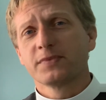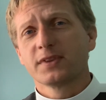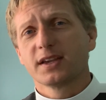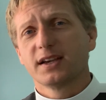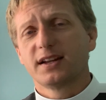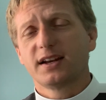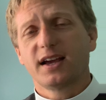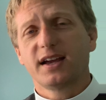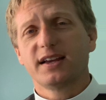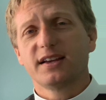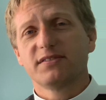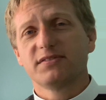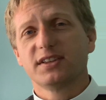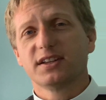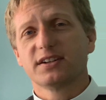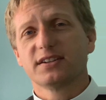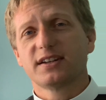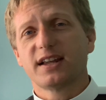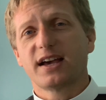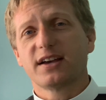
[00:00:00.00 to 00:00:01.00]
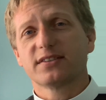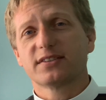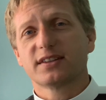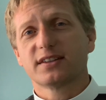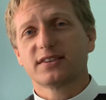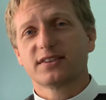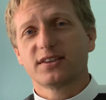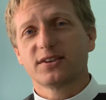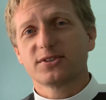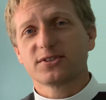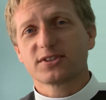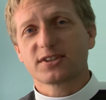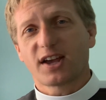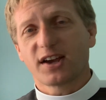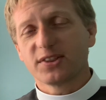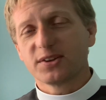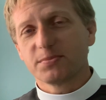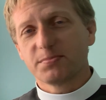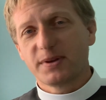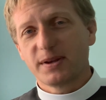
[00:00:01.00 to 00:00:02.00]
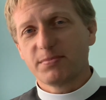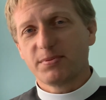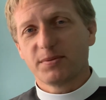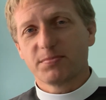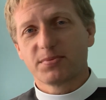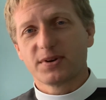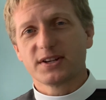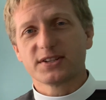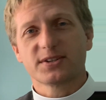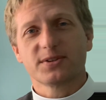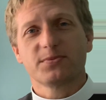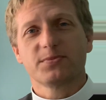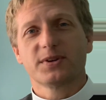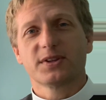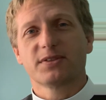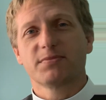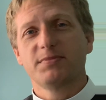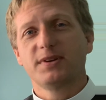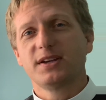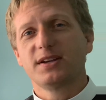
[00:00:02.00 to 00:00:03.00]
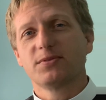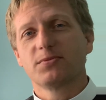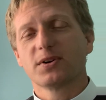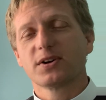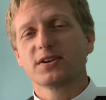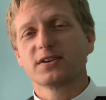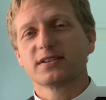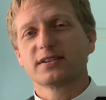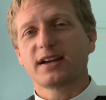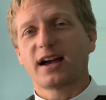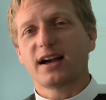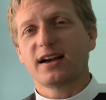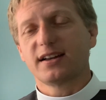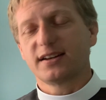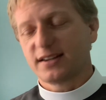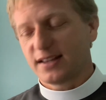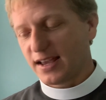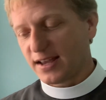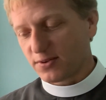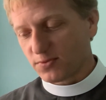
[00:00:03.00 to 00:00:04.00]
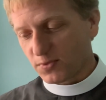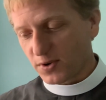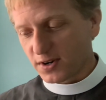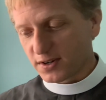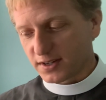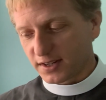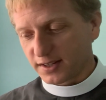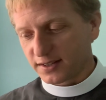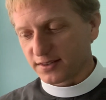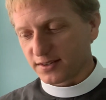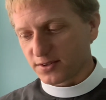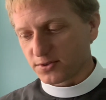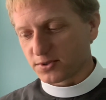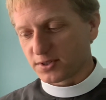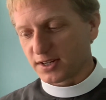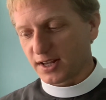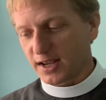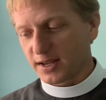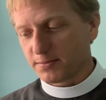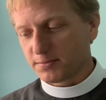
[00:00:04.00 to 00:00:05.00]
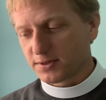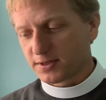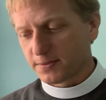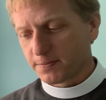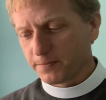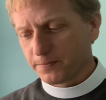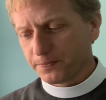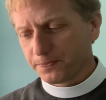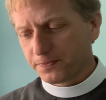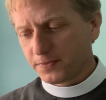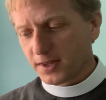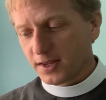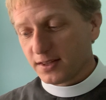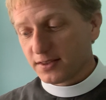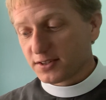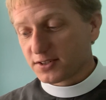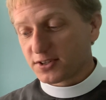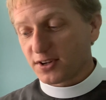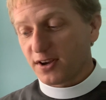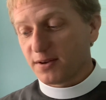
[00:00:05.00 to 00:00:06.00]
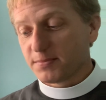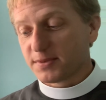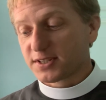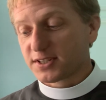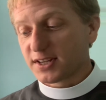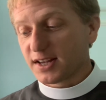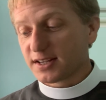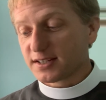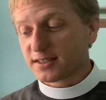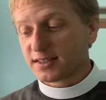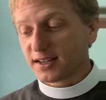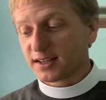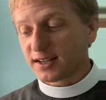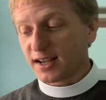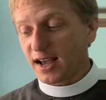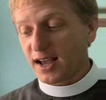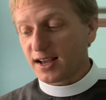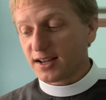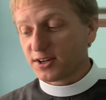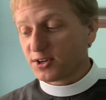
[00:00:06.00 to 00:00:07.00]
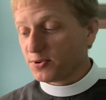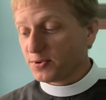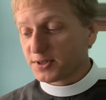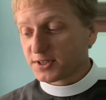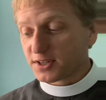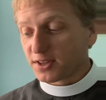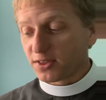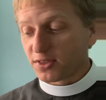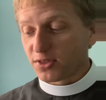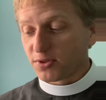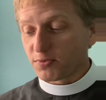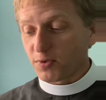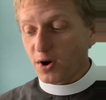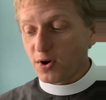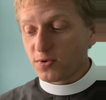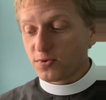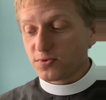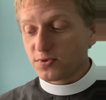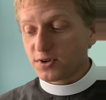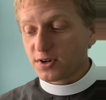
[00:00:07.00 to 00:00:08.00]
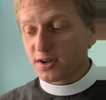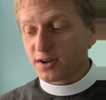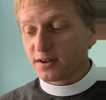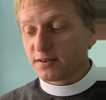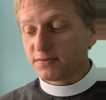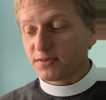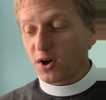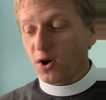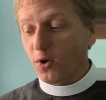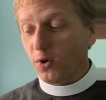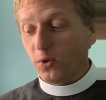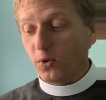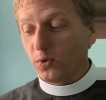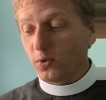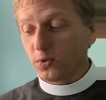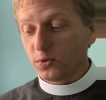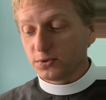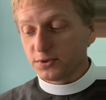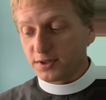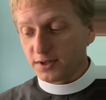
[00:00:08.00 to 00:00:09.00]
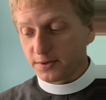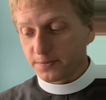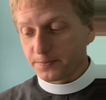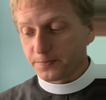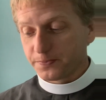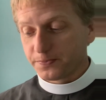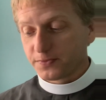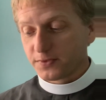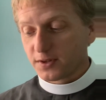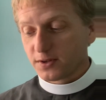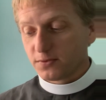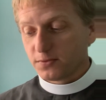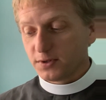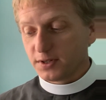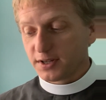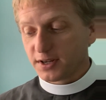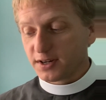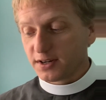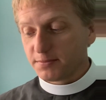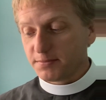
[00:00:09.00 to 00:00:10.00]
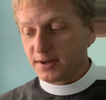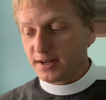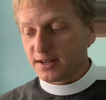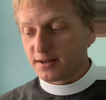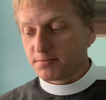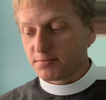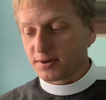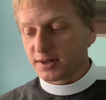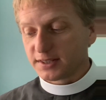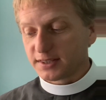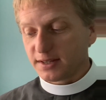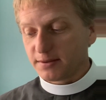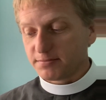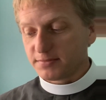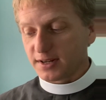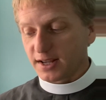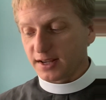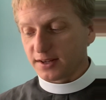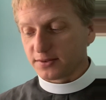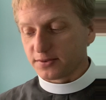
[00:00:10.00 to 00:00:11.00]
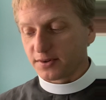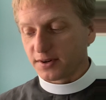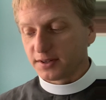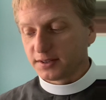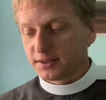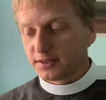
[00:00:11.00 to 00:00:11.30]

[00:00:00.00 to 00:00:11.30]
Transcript: And I have little doubt that those other people present with me were God at work in those times. The psalmist says that God, who is enthroned of old, will hear me and bring them down.